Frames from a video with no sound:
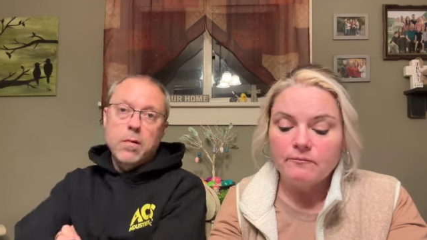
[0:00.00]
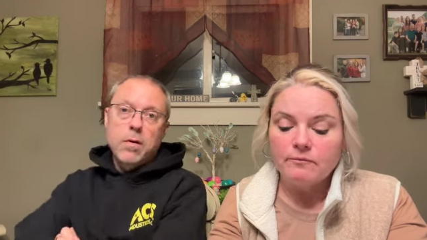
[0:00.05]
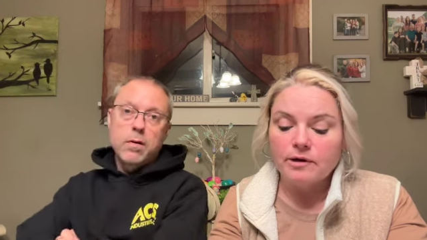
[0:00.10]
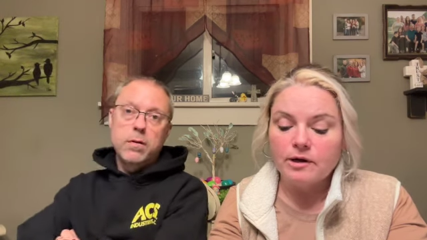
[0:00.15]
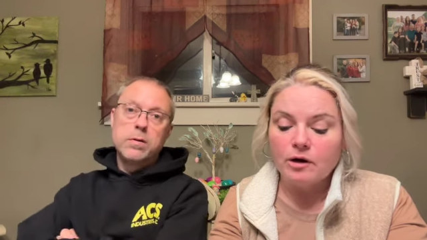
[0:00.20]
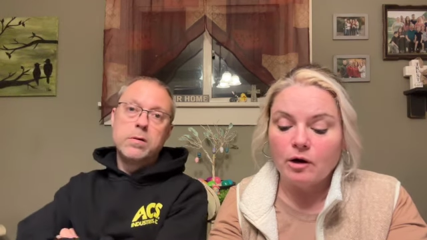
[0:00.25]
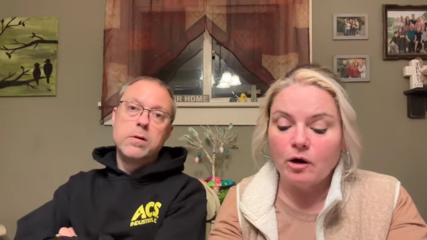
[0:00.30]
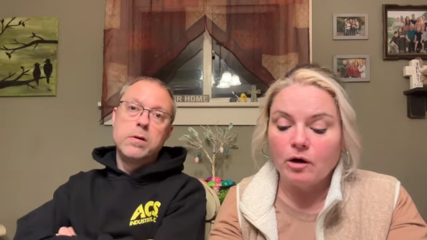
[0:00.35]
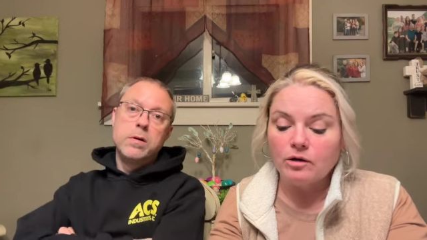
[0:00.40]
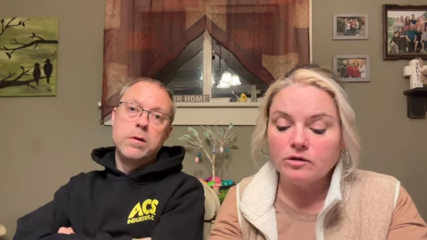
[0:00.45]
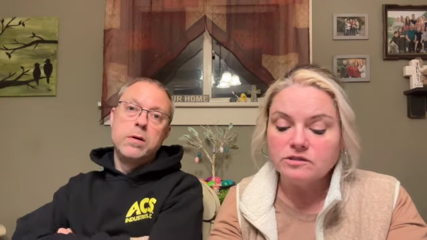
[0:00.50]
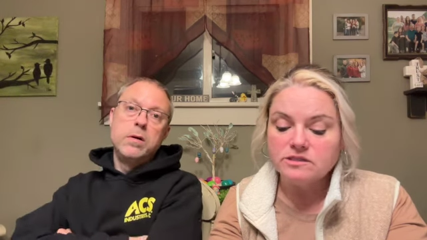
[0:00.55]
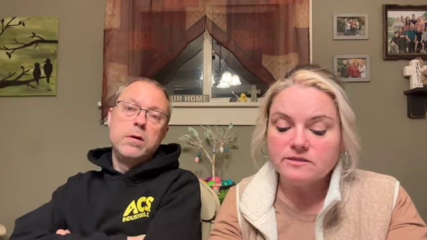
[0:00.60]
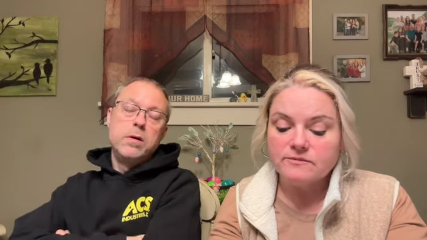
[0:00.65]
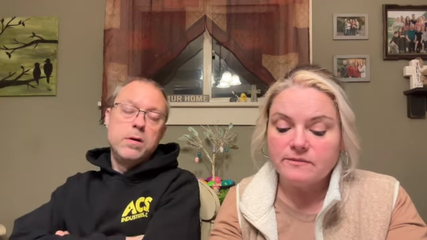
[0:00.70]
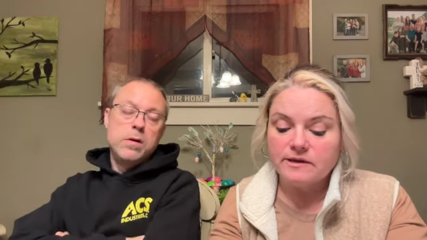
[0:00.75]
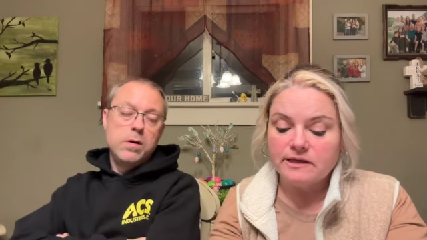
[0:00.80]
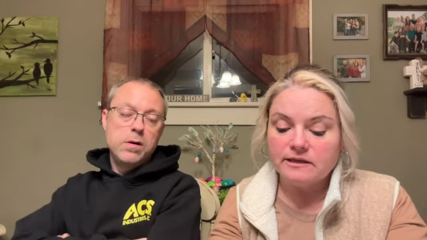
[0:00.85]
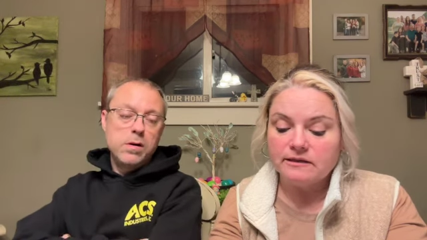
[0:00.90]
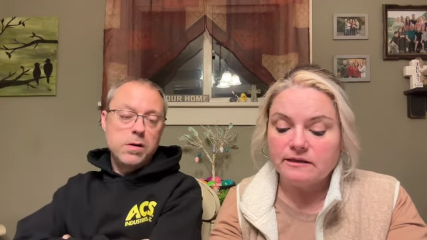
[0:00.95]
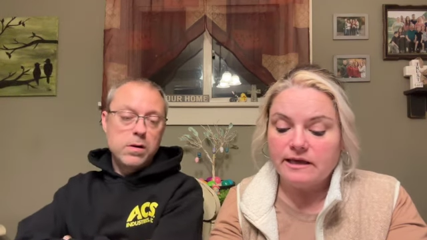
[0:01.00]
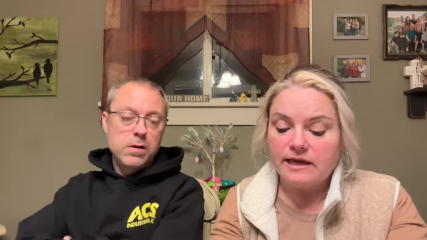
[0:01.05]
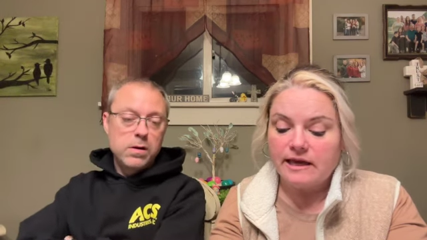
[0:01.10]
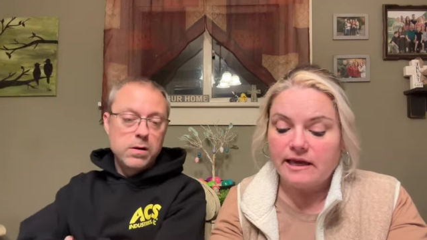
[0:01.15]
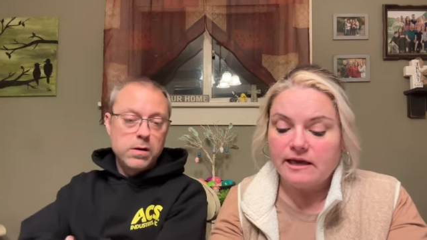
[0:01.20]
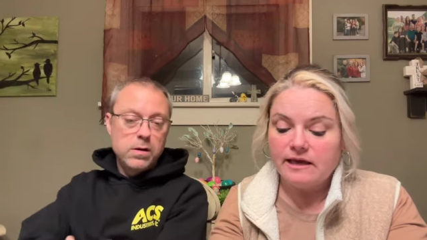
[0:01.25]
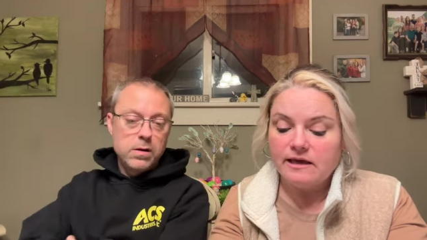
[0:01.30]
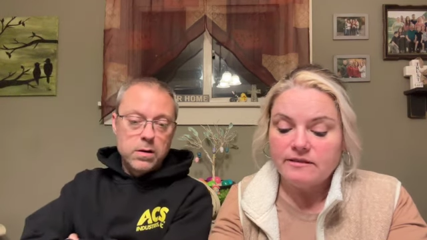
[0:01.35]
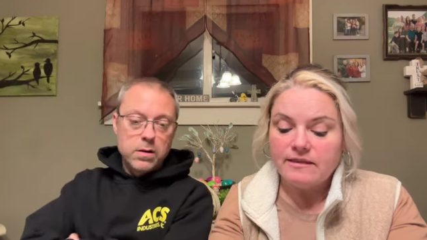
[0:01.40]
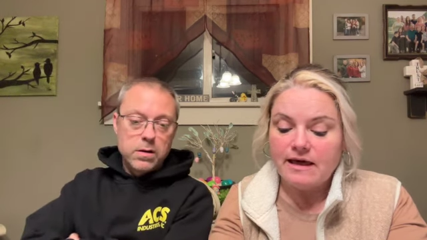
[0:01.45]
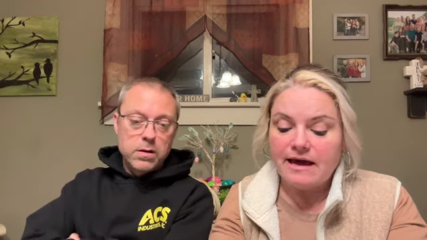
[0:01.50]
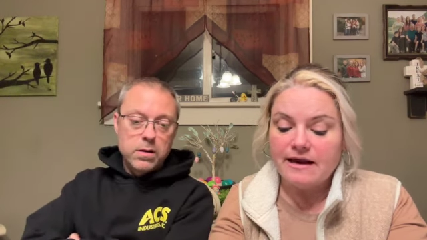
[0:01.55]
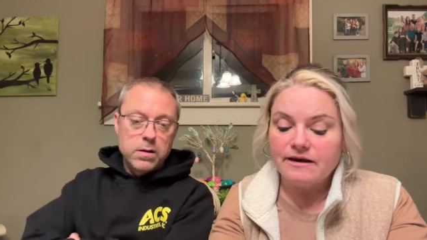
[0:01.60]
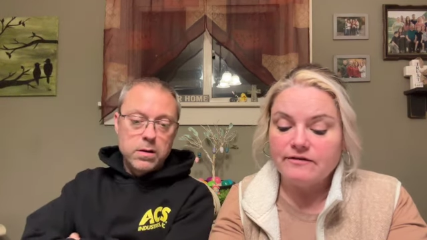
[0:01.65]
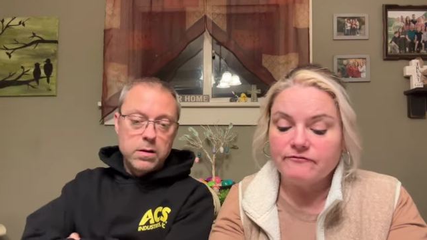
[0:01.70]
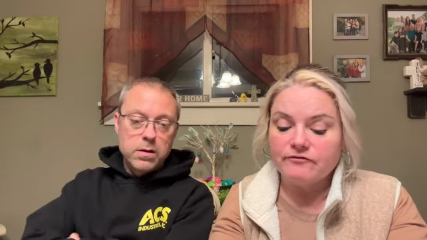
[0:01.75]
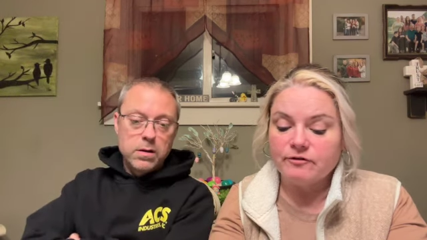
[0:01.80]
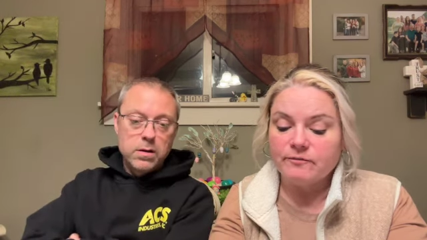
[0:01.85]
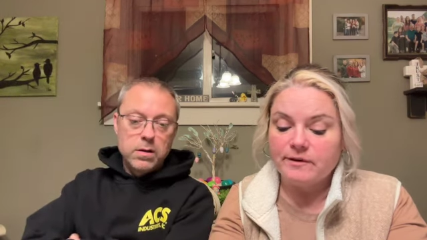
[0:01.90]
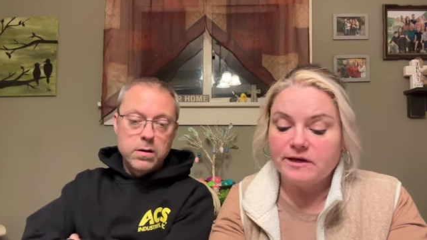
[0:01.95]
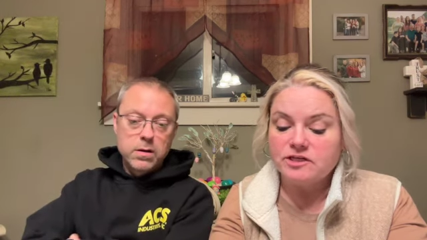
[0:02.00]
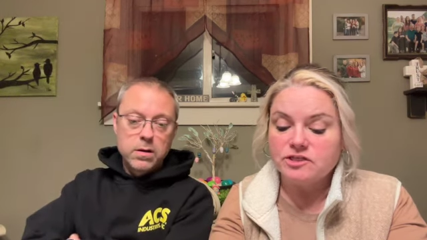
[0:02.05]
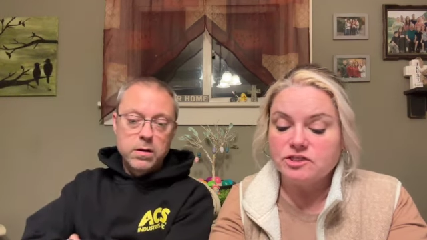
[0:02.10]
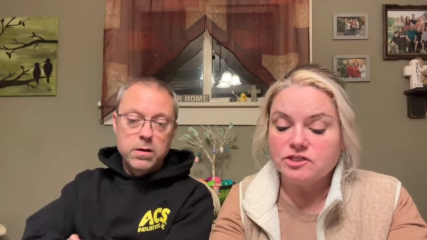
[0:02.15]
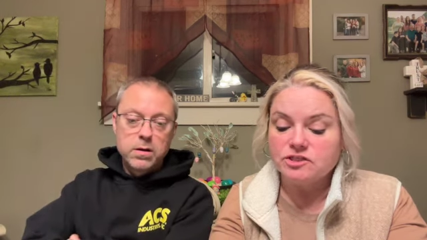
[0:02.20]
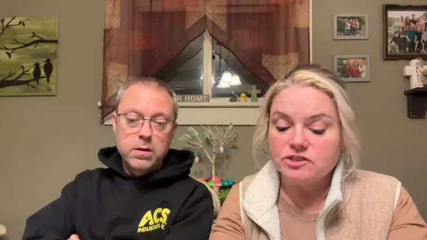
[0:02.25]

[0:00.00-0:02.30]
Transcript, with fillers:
Speaker 1: but ultimately that information